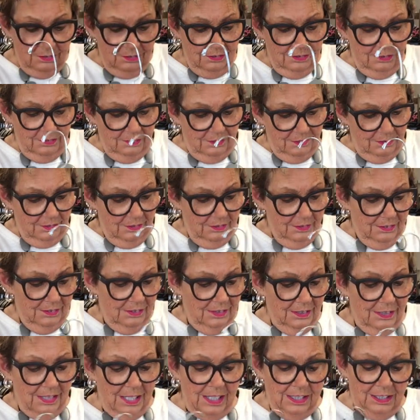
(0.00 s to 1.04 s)
Ninety-five,
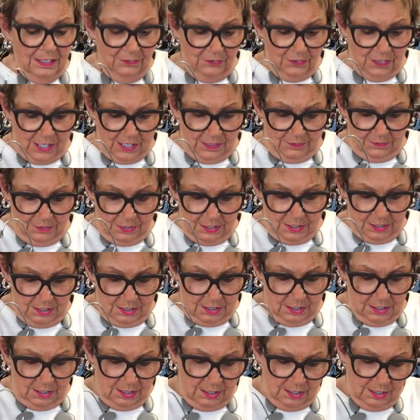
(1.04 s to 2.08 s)
right? Ninety-five.
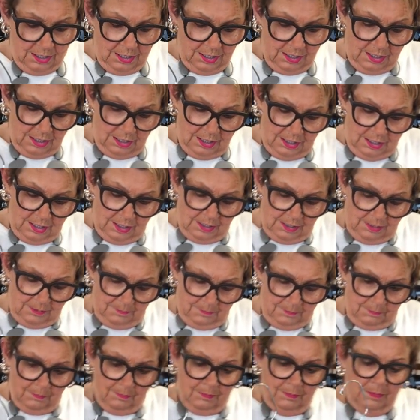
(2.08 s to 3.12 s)
And they're all
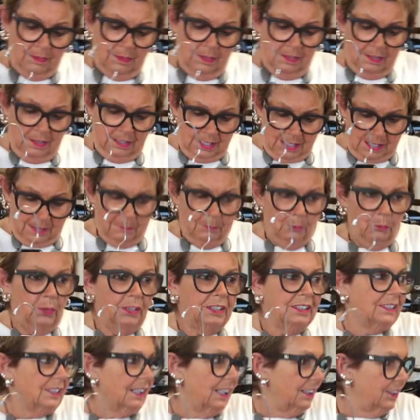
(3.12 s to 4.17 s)
one size. Yep, one
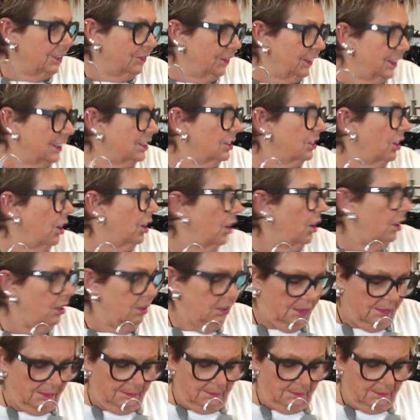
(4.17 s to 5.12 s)
so size they fit, fits all.